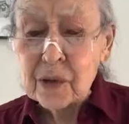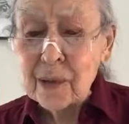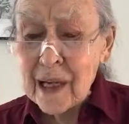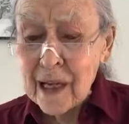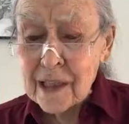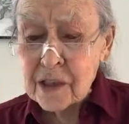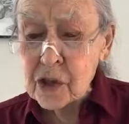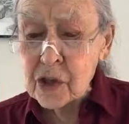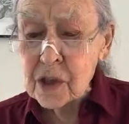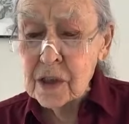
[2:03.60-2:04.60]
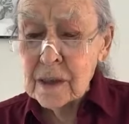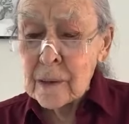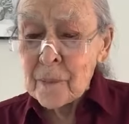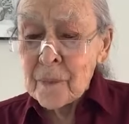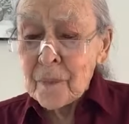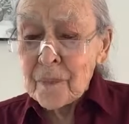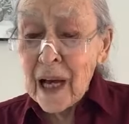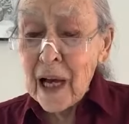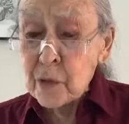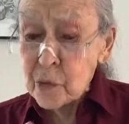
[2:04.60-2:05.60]
to ask.
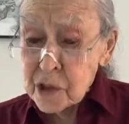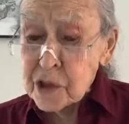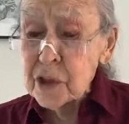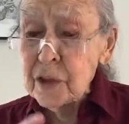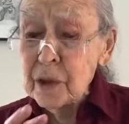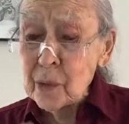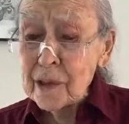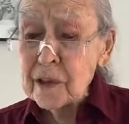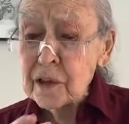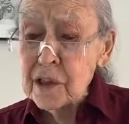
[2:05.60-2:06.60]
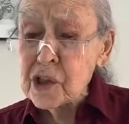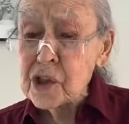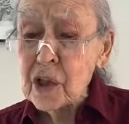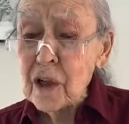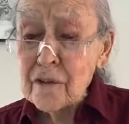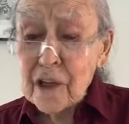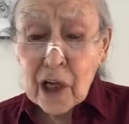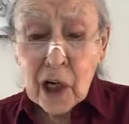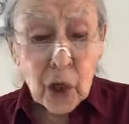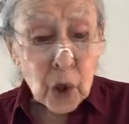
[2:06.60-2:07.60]
I recently read a list of
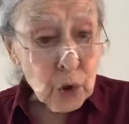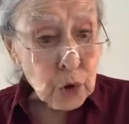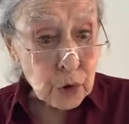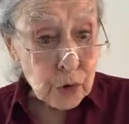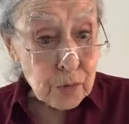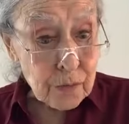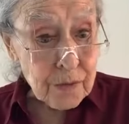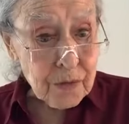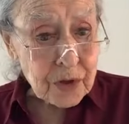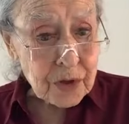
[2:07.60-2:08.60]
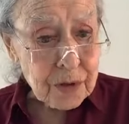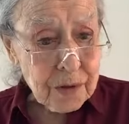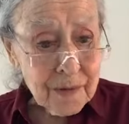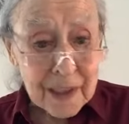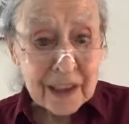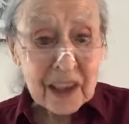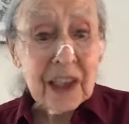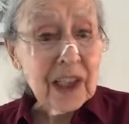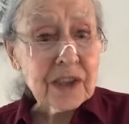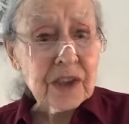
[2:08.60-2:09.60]
heirlooms that
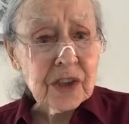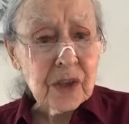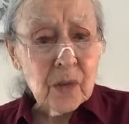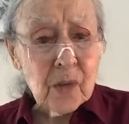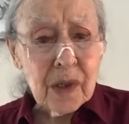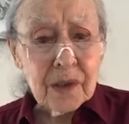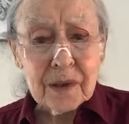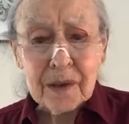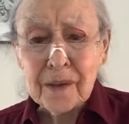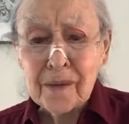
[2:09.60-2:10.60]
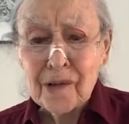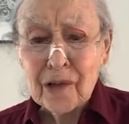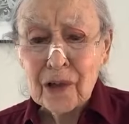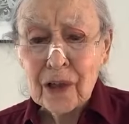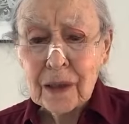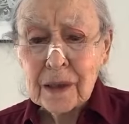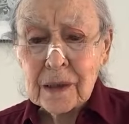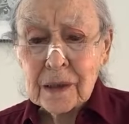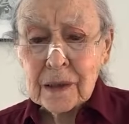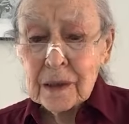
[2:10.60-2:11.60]
kids don't want anymore.
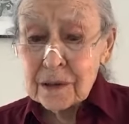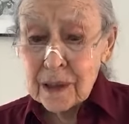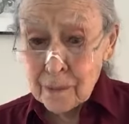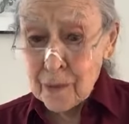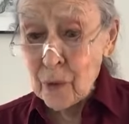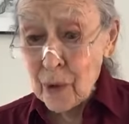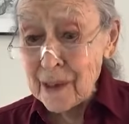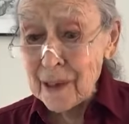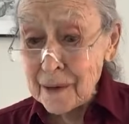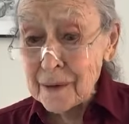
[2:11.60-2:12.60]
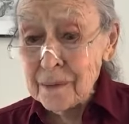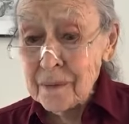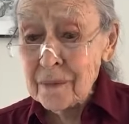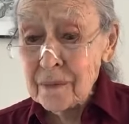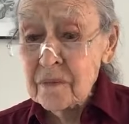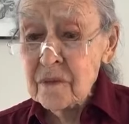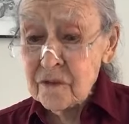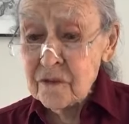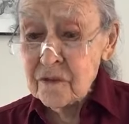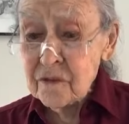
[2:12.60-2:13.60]
Number one item
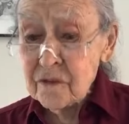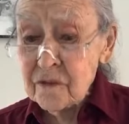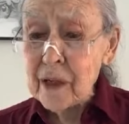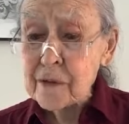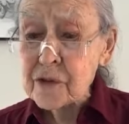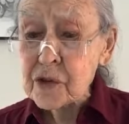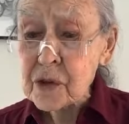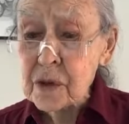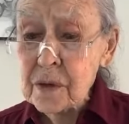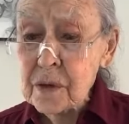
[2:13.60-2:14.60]
photographs.